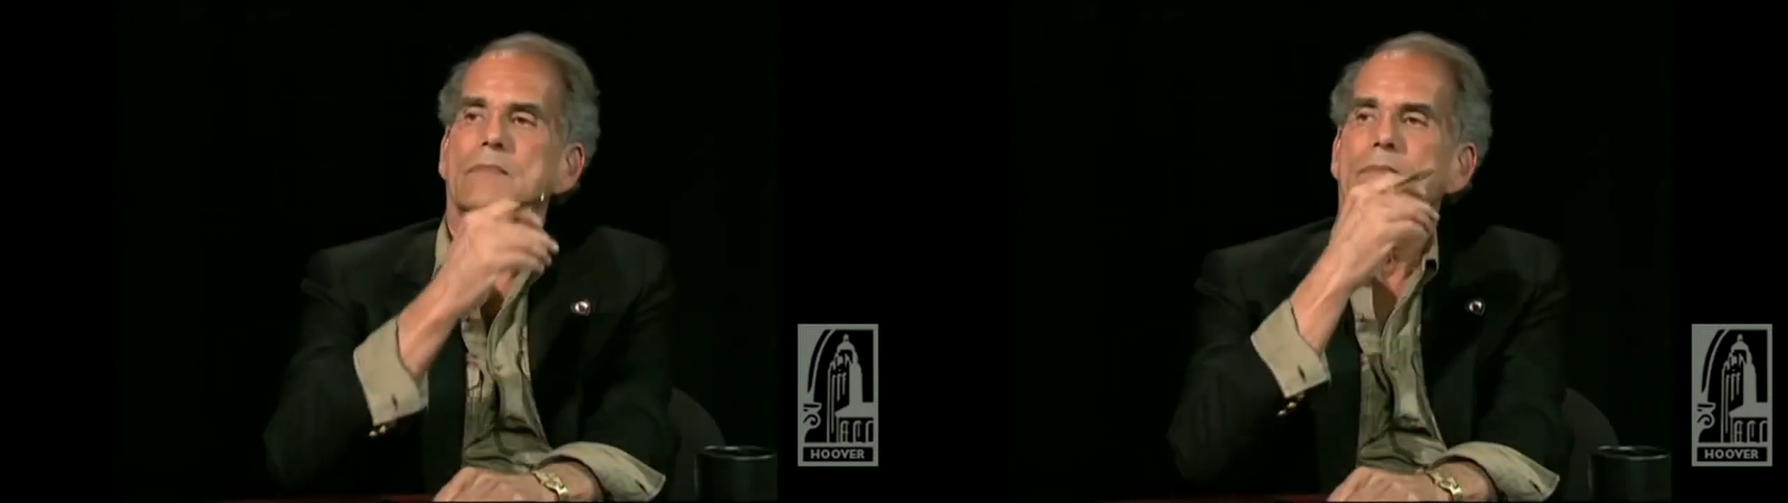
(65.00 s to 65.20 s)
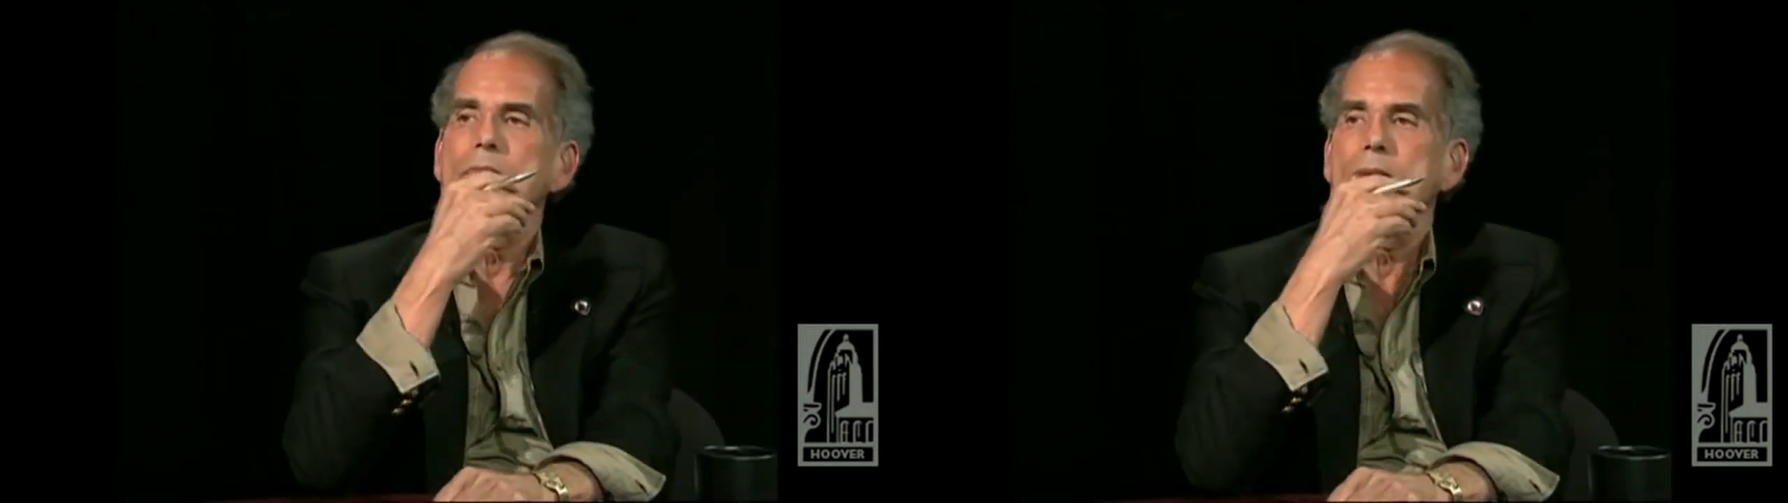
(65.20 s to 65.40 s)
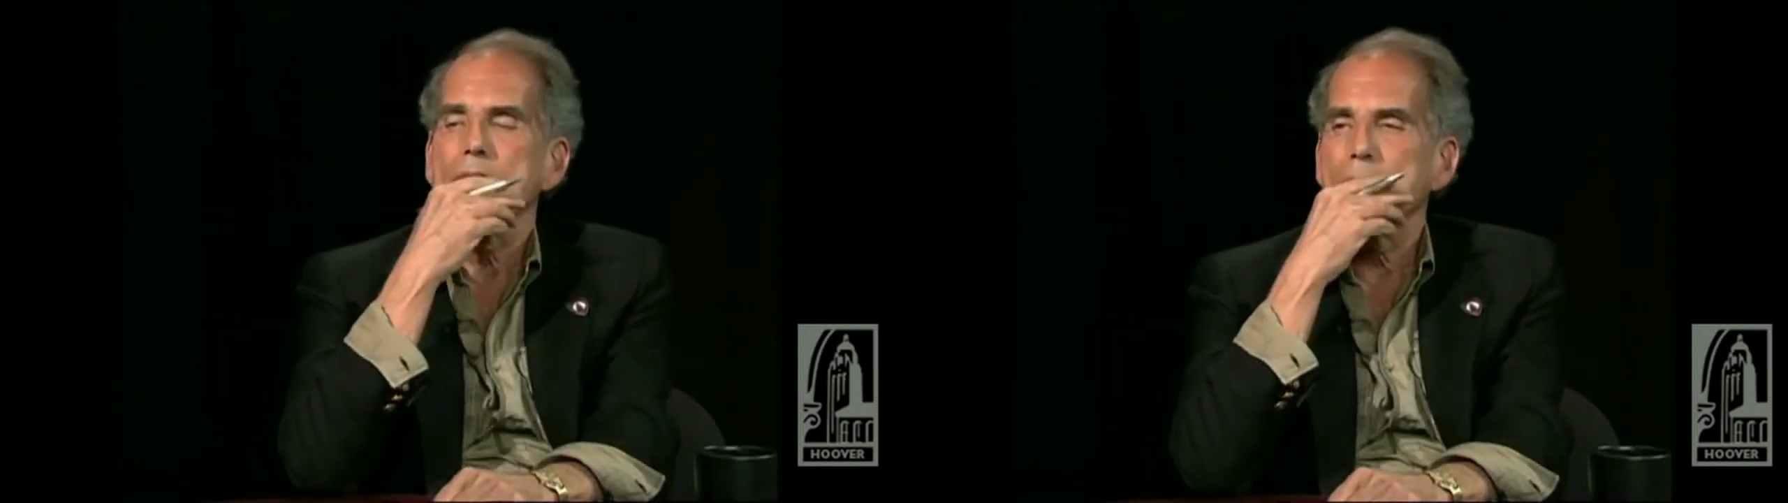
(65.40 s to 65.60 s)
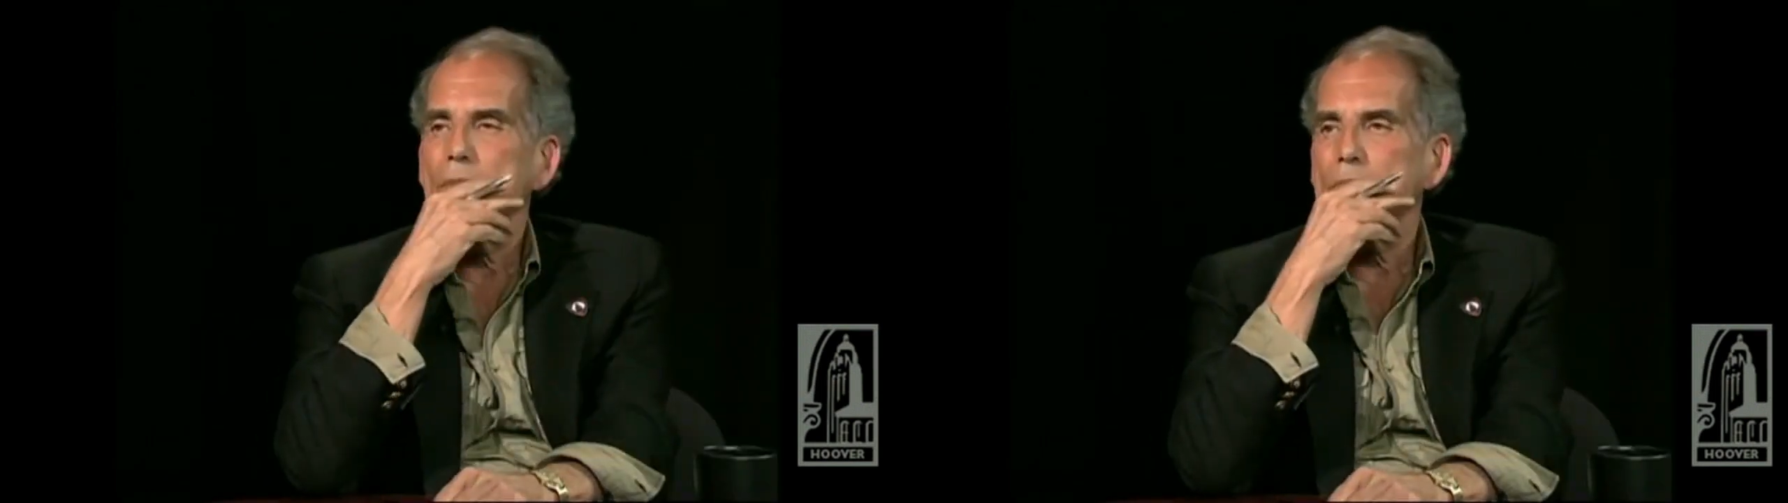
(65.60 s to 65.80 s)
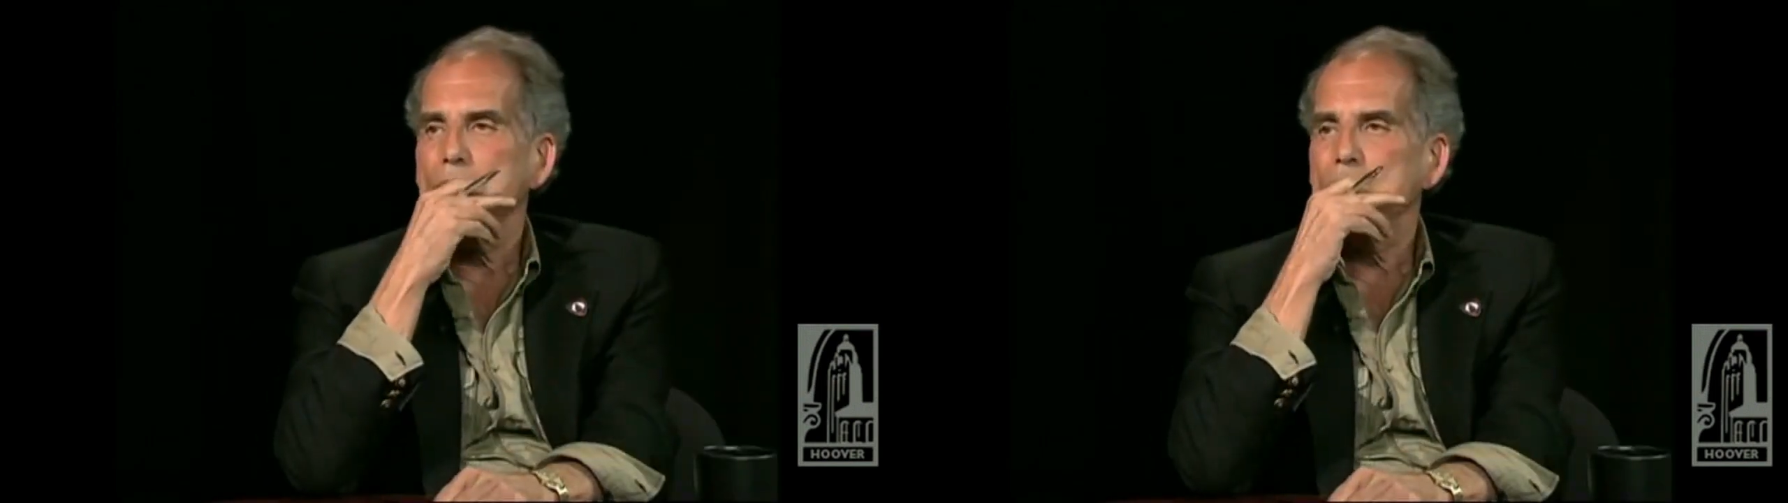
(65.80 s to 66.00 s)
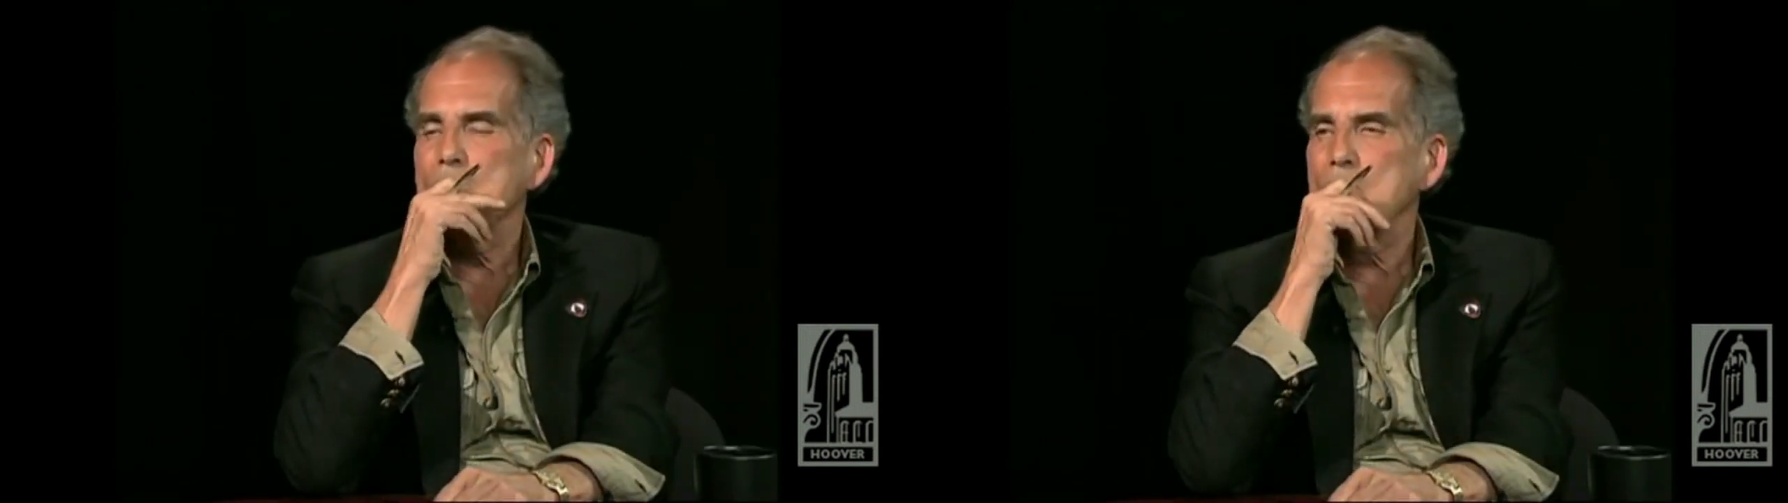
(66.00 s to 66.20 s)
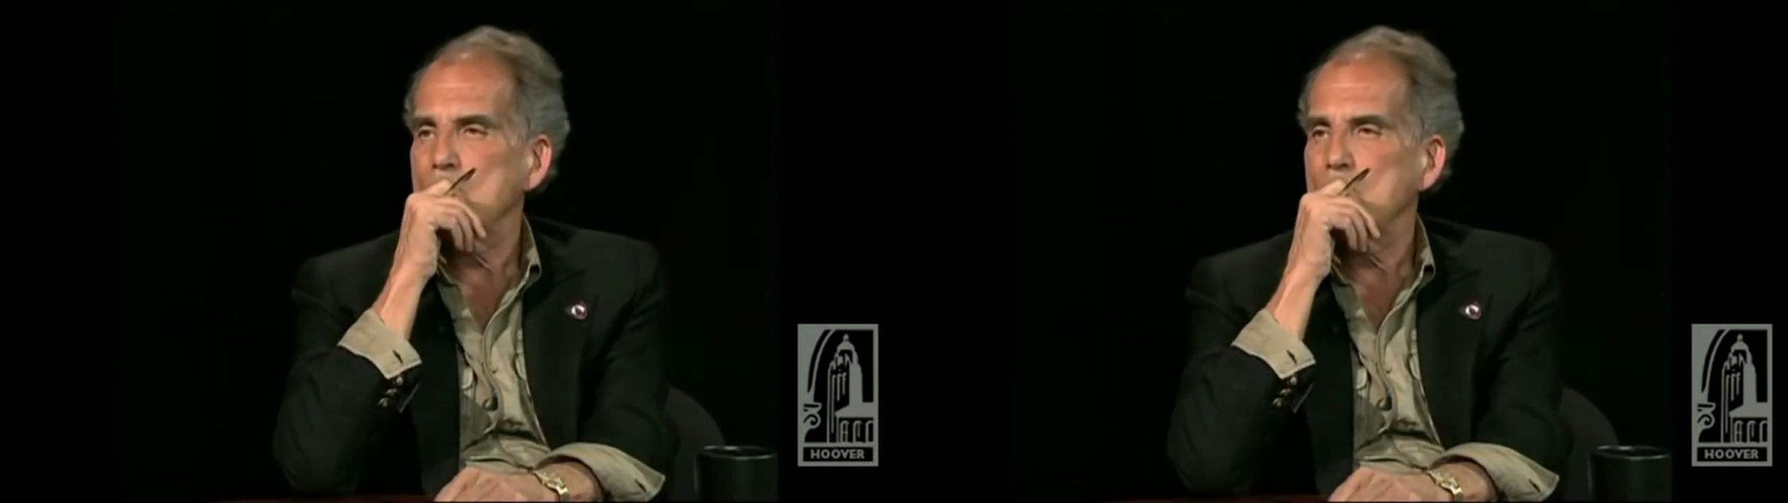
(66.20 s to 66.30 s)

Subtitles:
looks suspiciously